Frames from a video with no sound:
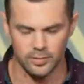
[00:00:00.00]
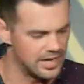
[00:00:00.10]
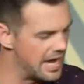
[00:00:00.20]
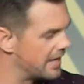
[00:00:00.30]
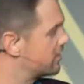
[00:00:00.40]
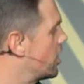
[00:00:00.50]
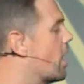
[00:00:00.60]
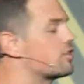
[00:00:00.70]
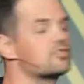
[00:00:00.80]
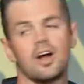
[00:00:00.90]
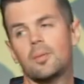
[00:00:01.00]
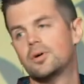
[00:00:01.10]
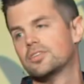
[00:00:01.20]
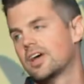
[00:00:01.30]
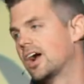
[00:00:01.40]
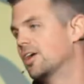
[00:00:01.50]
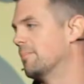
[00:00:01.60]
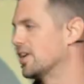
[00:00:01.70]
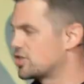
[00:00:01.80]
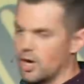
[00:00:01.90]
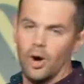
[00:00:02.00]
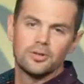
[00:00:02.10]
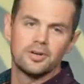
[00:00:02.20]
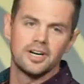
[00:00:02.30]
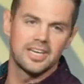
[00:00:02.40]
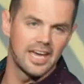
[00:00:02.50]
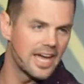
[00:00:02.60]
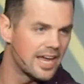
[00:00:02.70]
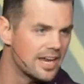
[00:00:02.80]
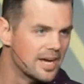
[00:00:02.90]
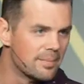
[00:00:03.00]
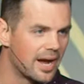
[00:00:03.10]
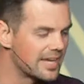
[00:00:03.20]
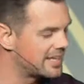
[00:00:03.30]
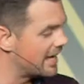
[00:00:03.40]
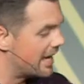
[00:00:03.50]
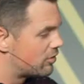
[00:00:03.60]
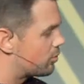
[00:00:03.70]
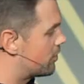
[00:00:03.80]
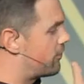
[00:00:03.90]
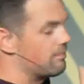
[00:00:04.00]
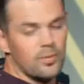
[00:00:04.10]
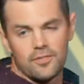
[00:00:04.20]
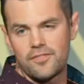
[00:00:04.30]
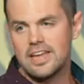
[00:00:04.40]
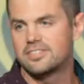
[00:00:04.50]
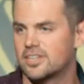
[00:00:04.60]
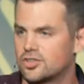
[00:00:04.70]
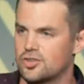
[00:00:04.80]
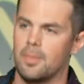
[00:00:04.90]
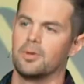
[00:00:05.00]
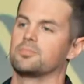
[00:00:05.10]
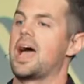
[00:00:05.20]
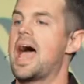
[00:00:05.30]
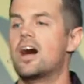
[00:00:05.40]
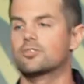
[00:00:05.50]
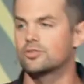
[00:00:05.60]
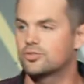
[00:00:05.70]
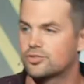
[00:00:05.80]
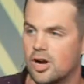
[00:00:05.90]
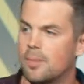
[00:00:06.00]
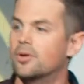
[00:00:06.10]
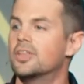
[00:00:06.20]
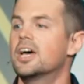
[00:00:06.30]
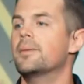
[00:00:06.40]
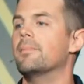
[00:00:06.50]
We had car troubles. I hurt my shoulder again. My kids were facing troubles. My house was troubled.